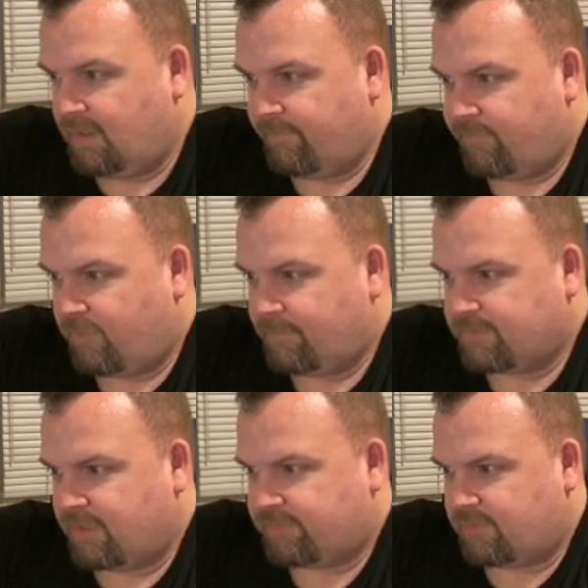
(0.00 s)
Form
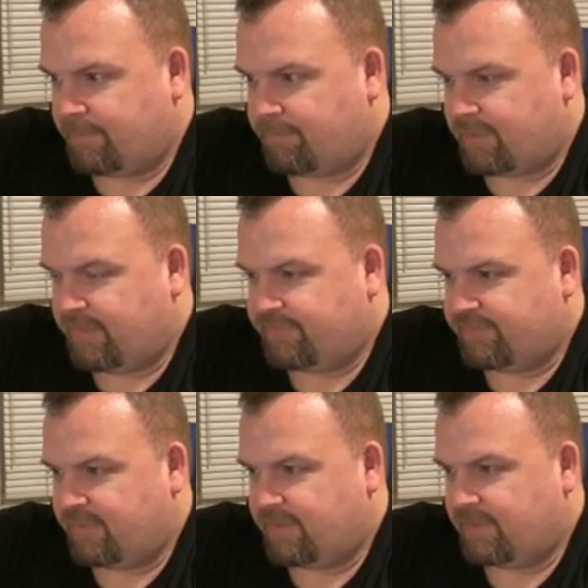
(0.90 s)
glossary
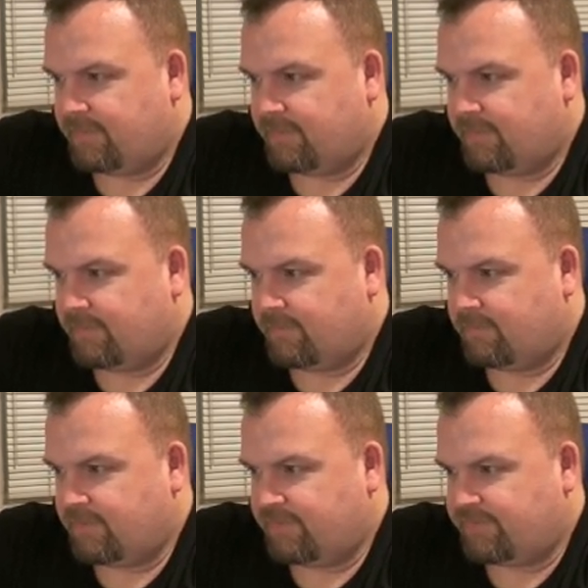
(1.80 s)
pricing,
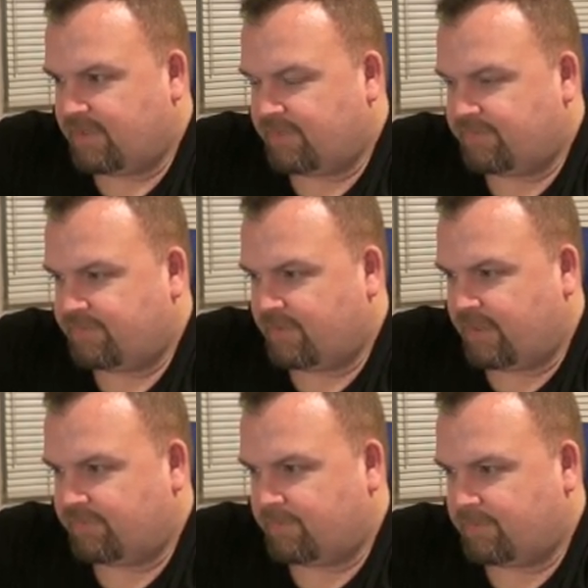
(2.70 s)
release dates. Okay,
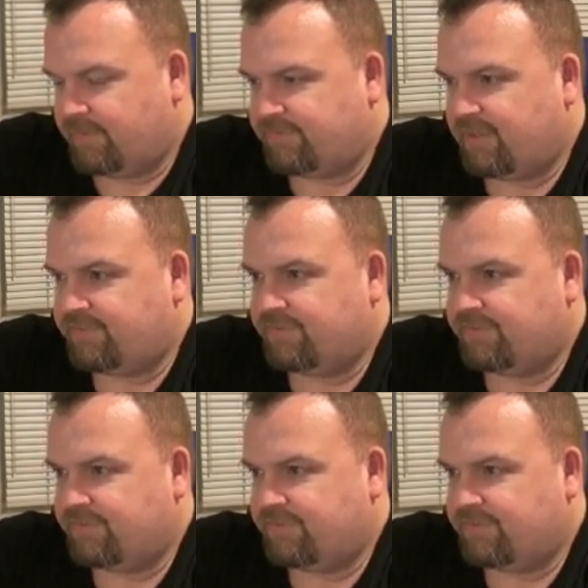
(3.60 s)
so release dates